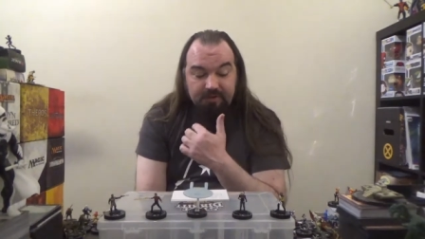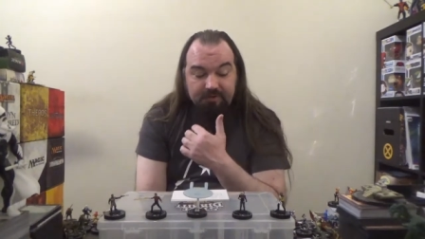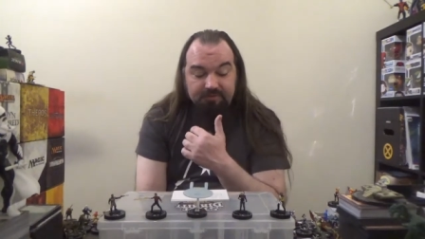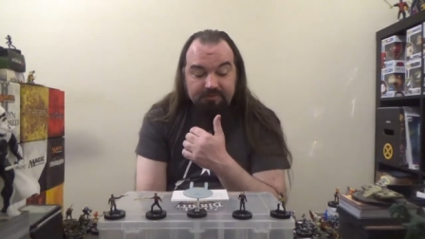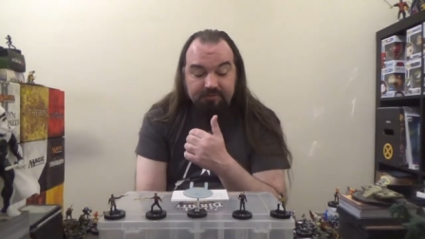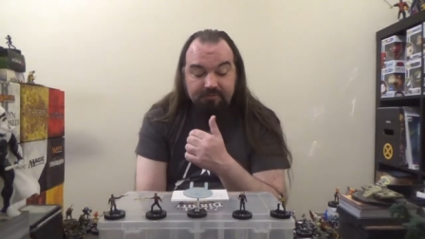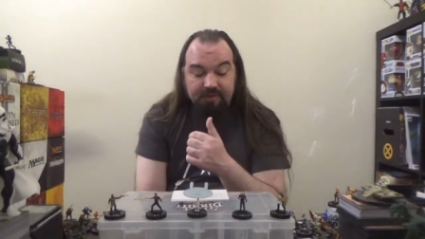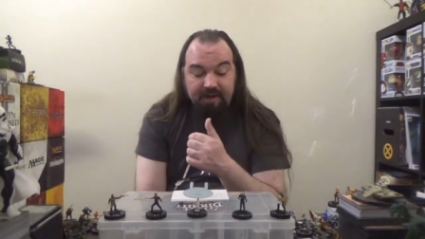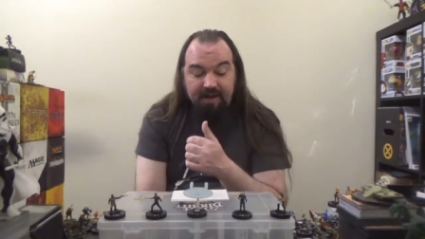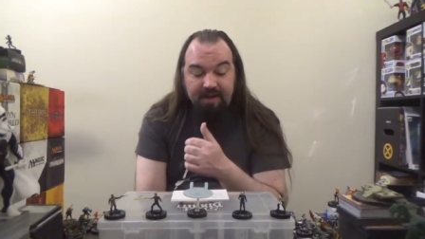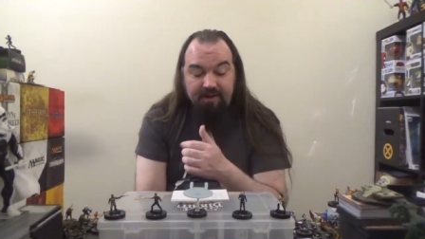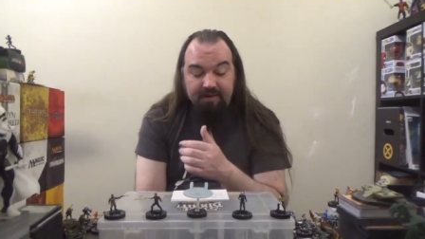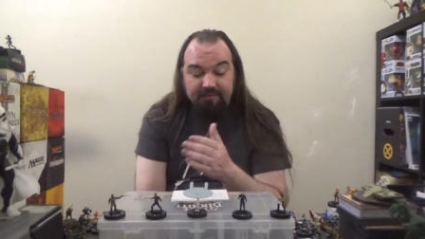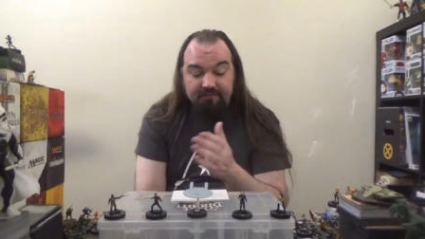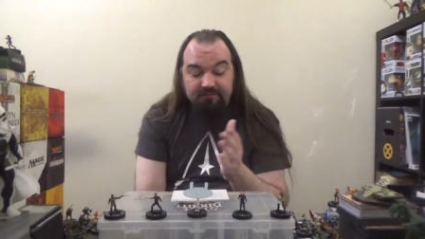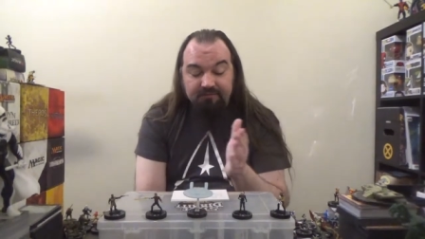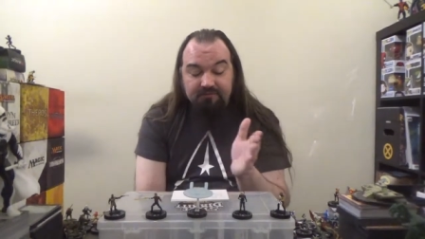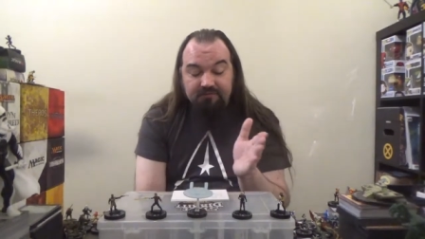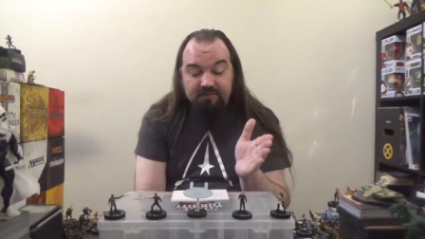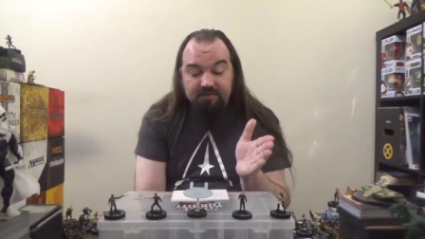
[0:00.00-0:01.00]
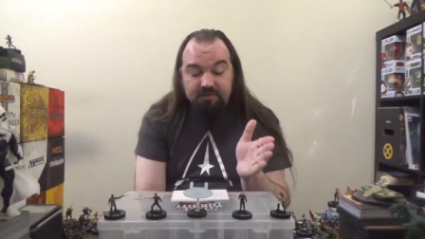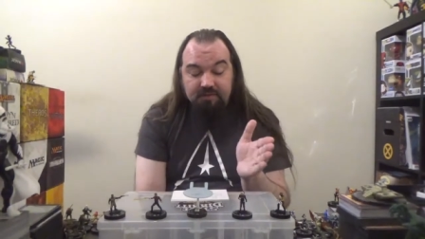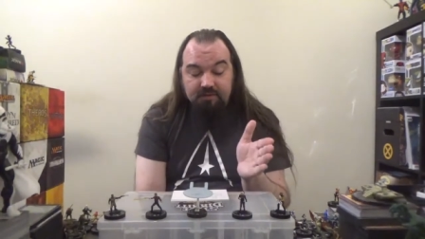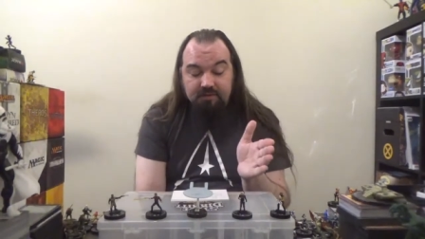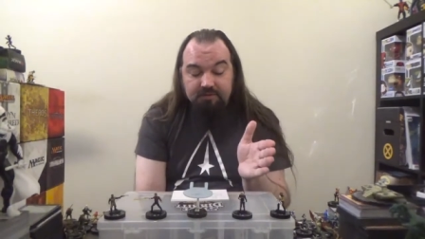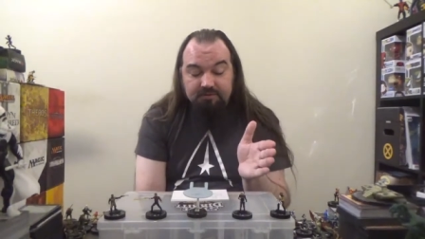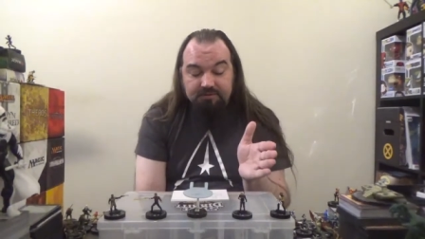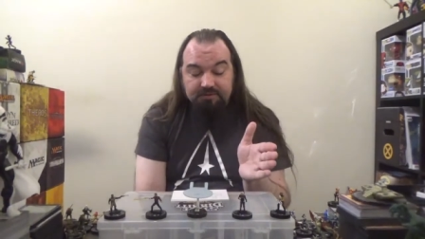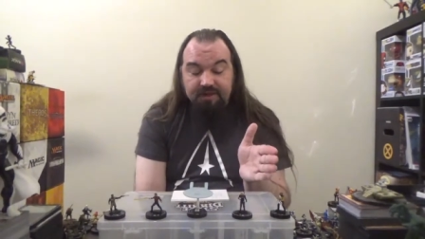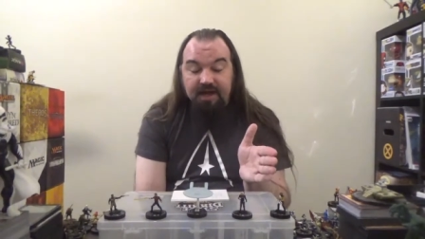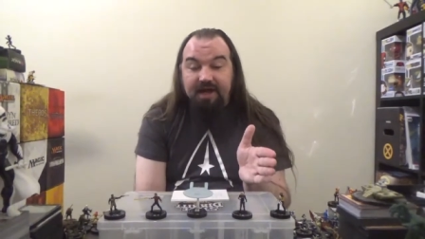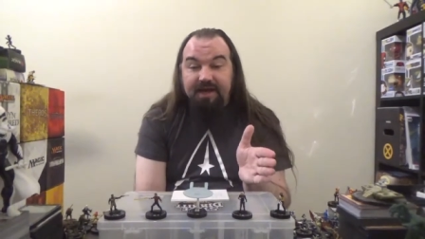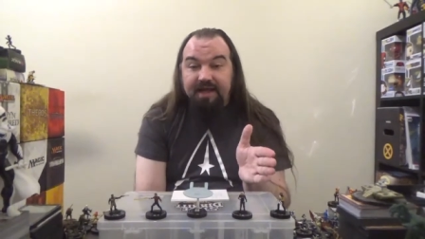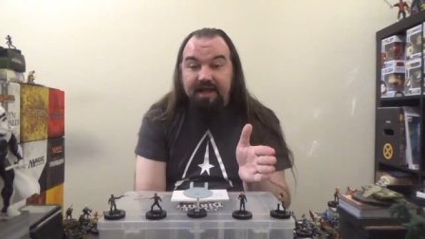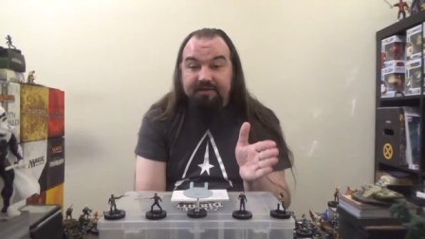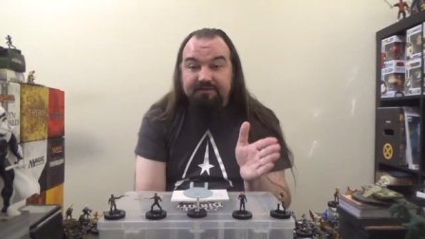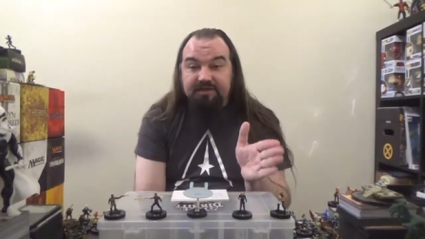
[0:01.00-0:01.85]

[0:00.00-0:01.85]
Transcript: to have to not have